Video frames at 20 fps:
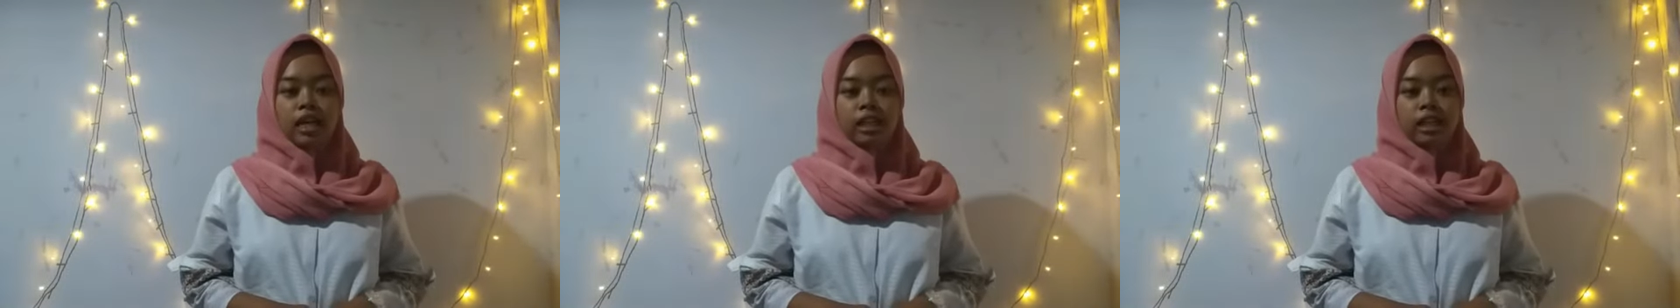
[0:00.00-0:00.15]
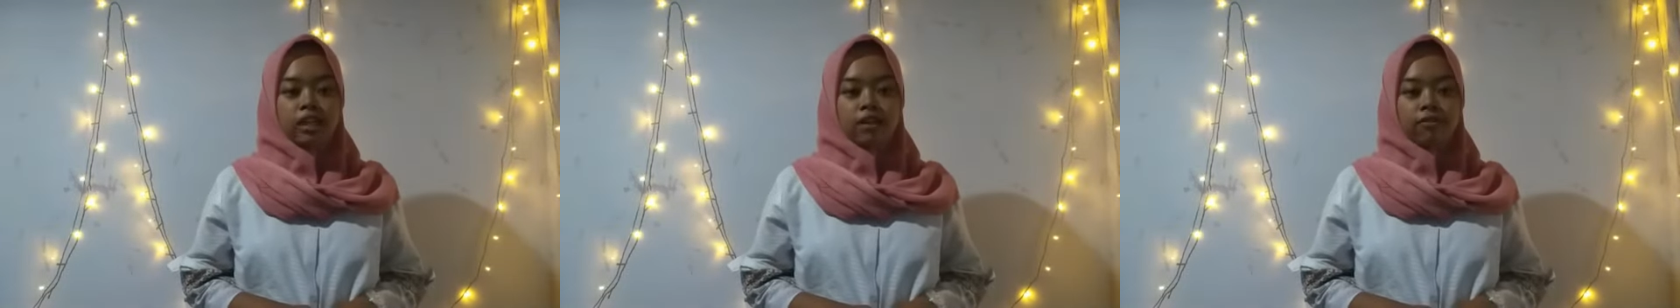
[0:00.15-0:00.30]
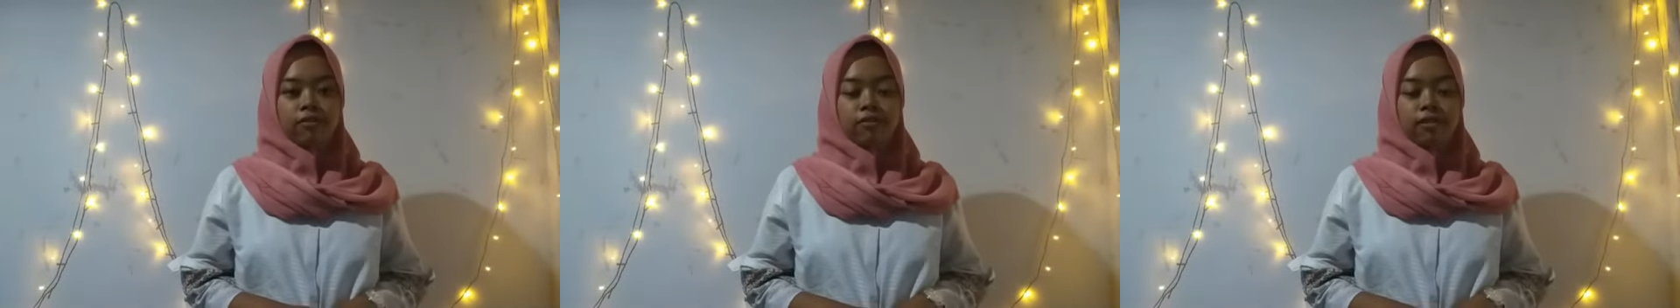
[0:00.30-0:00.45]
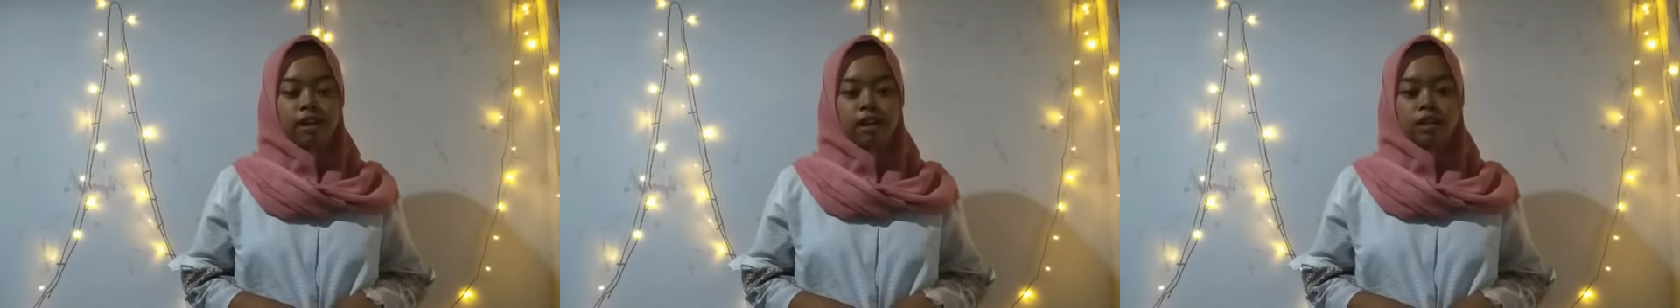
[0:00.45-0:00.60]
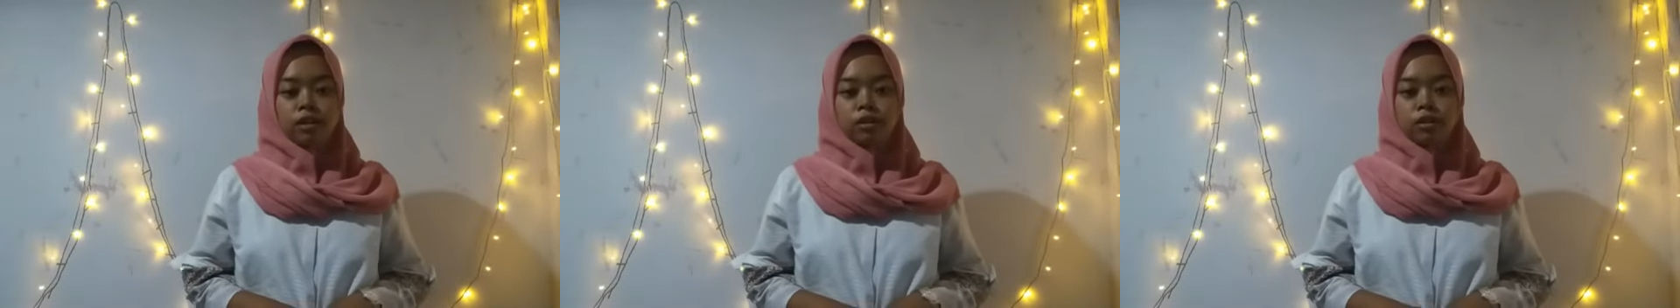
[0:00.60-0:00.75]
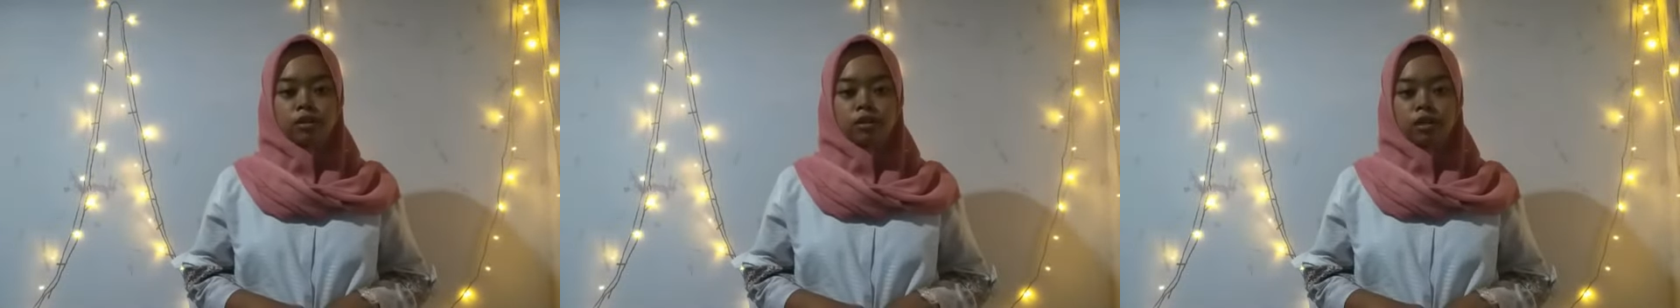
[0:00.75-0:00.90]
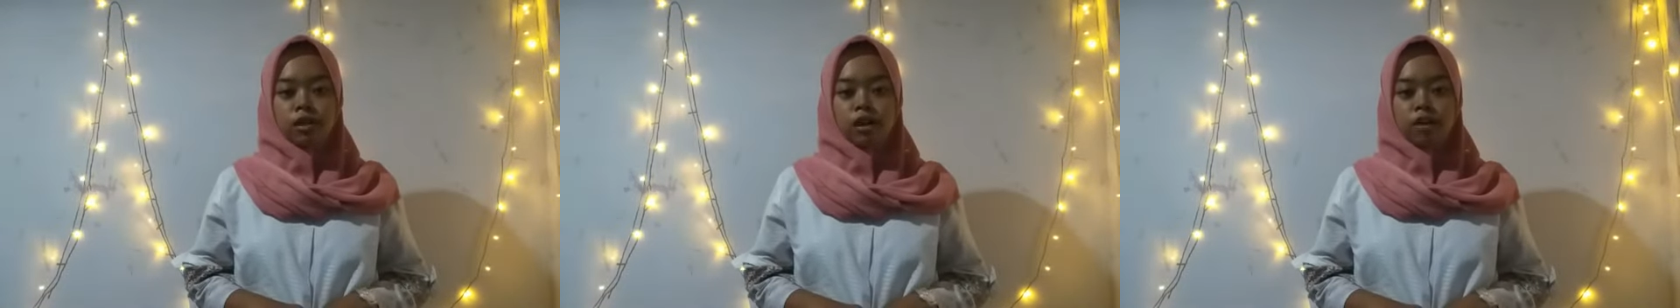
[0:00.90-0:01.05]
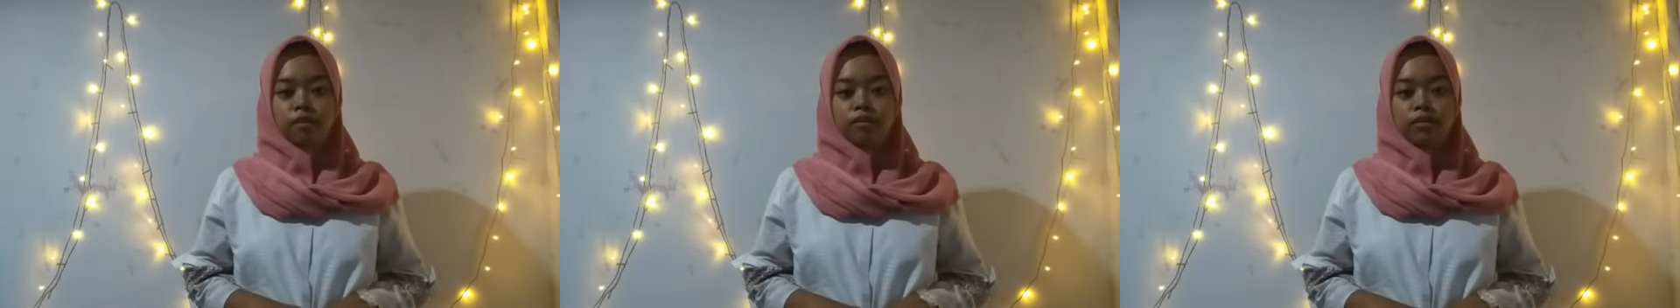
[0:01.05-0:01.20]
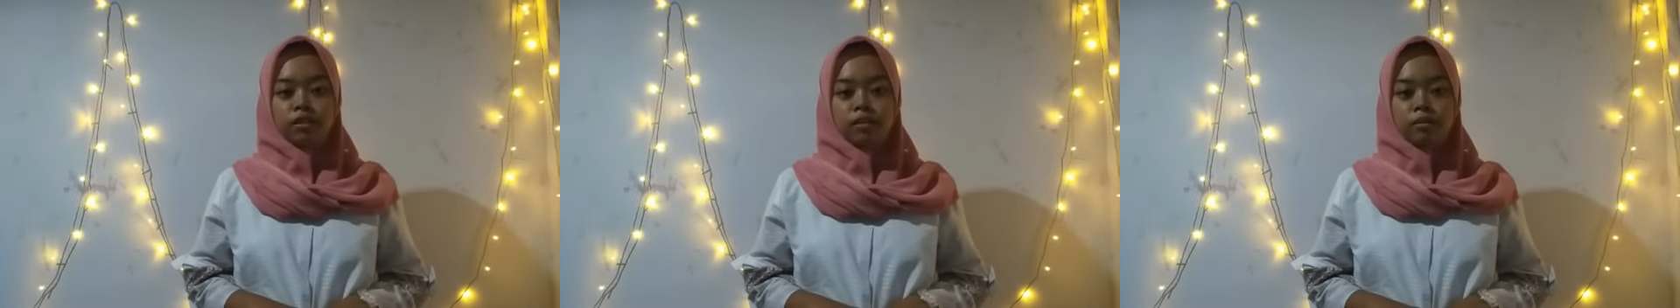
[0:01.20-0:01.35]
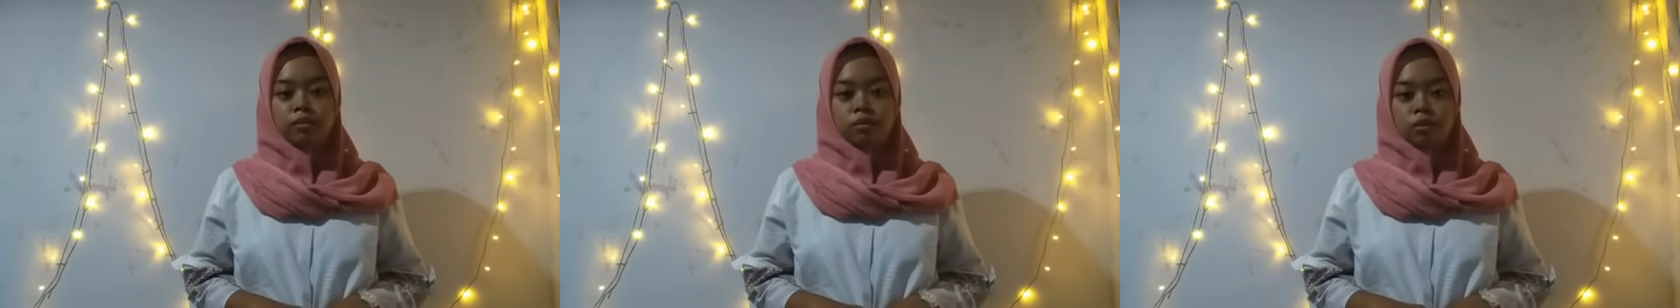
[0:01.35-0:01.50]
The value of
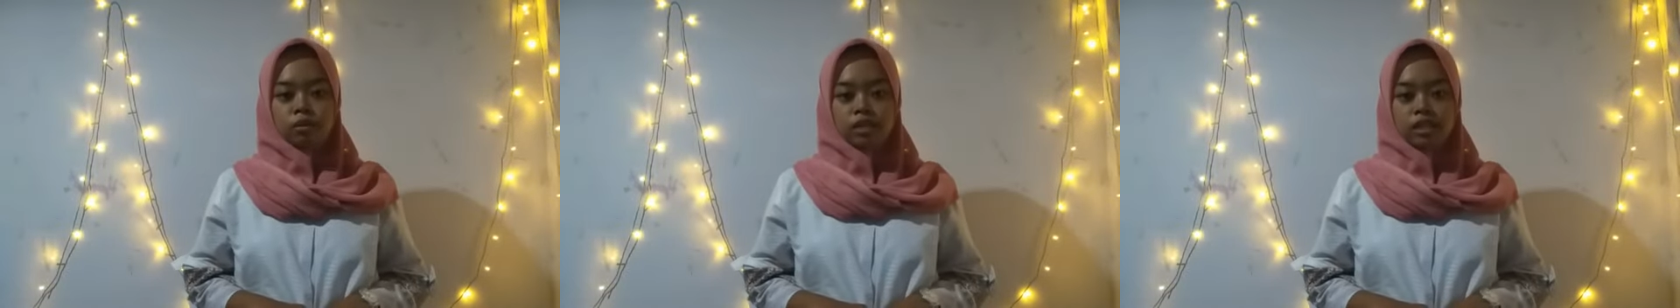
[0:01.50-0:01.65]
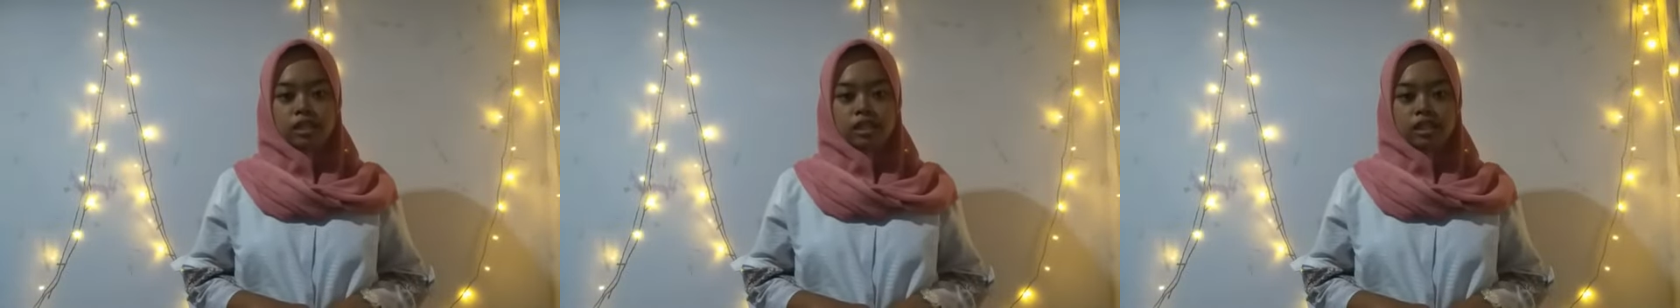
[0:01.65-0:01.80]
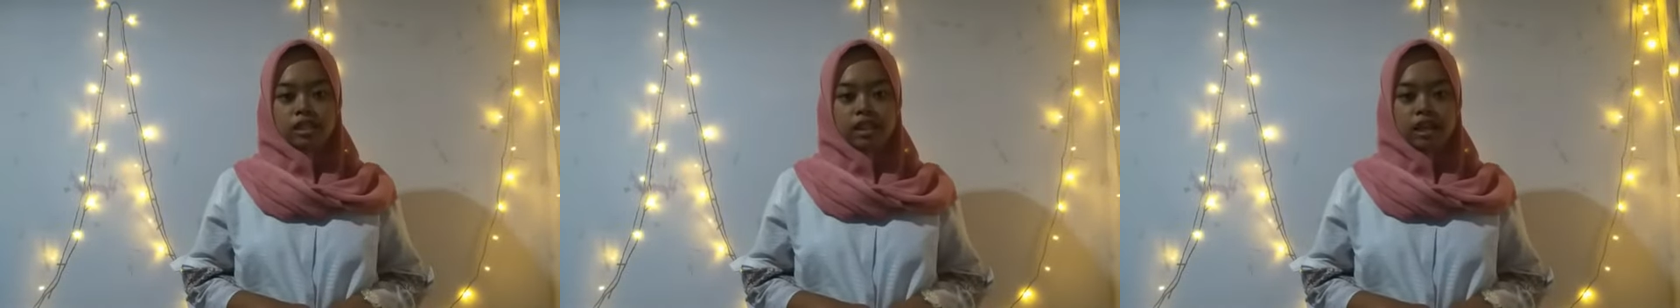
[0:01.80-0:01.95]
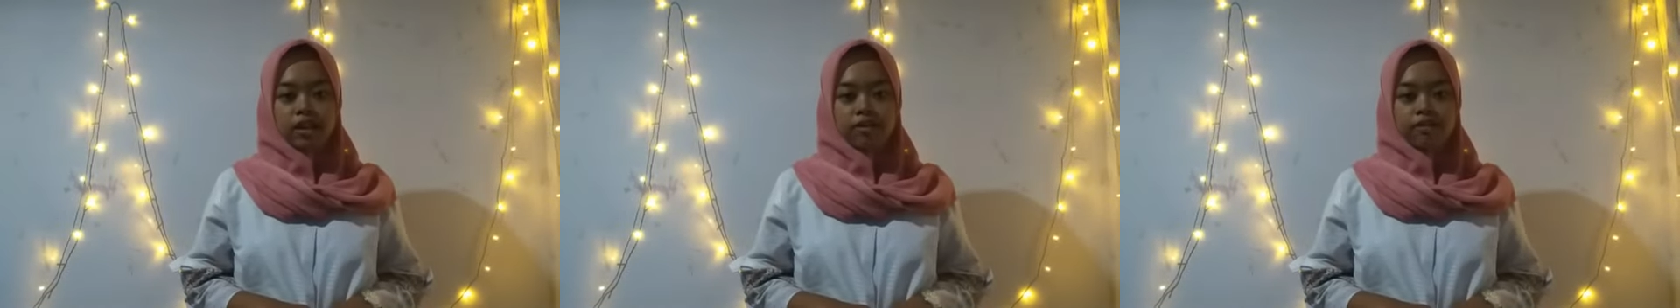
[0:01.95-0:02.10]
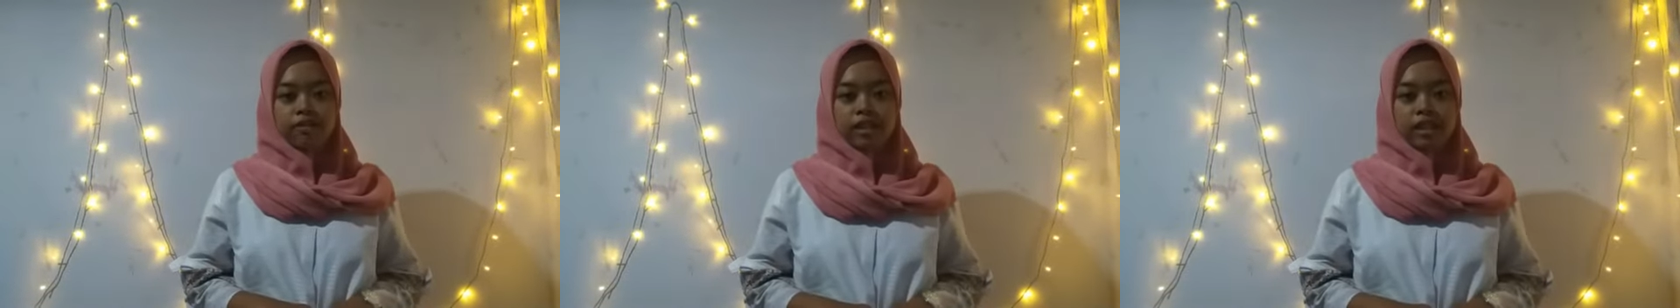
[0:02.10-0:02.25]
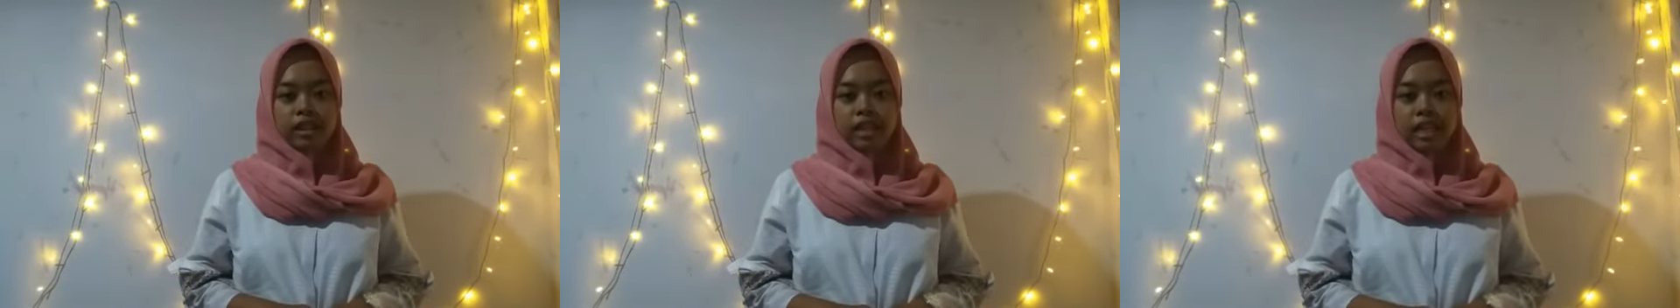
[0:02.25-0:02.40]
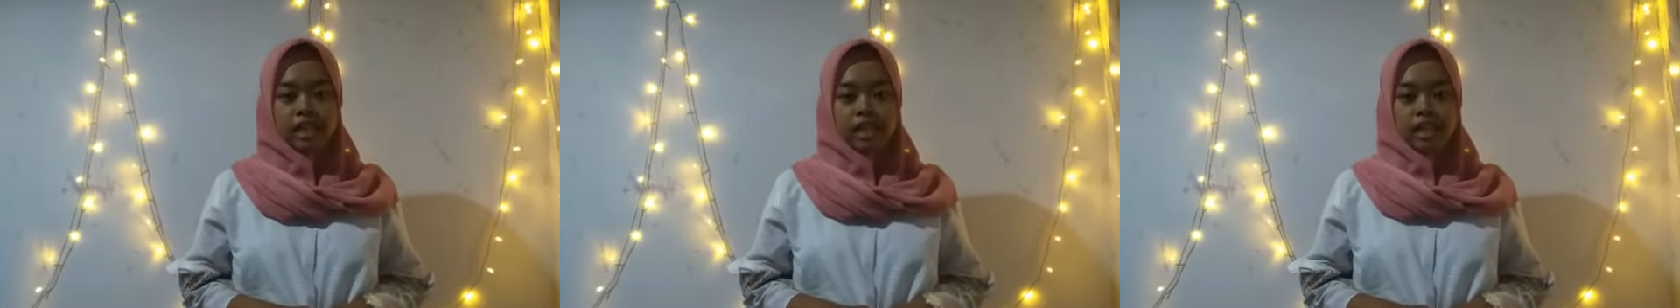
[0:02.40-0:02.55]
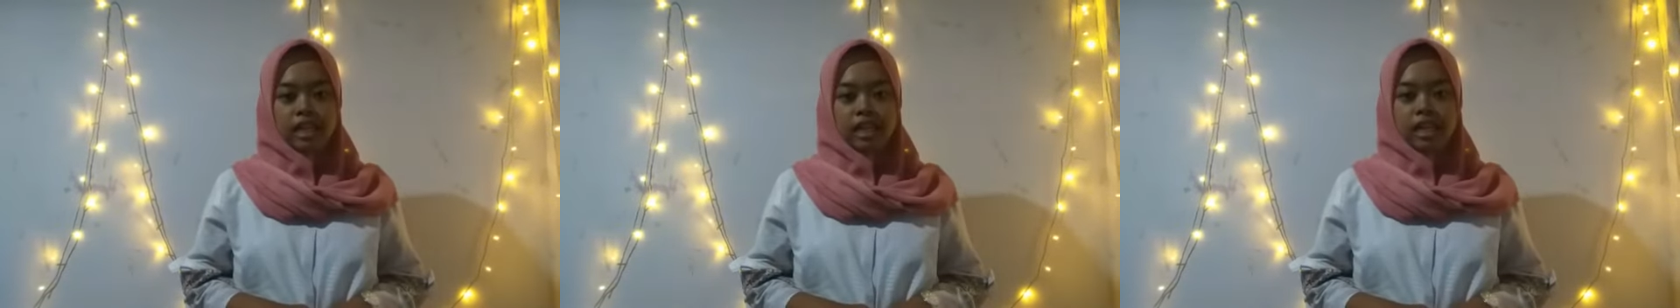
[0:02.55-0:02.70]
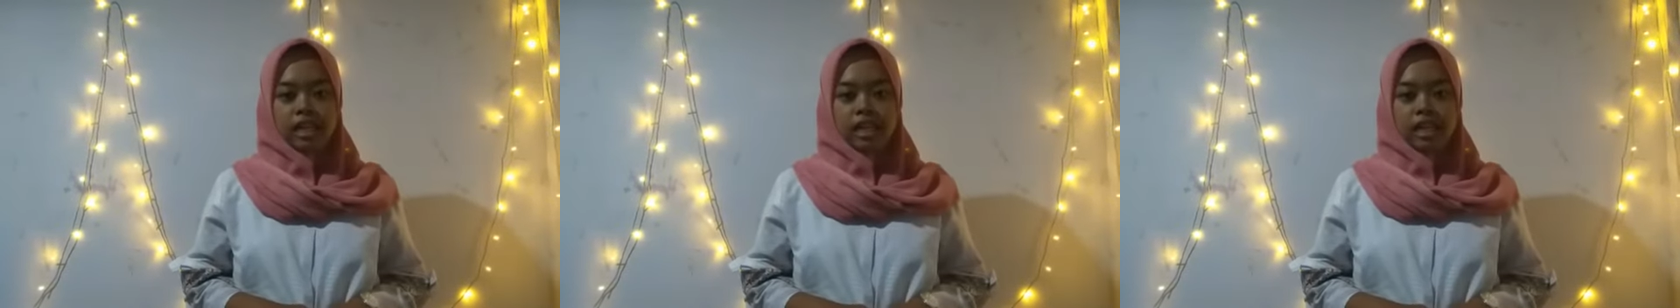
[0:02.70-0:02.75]
the Moon's gravity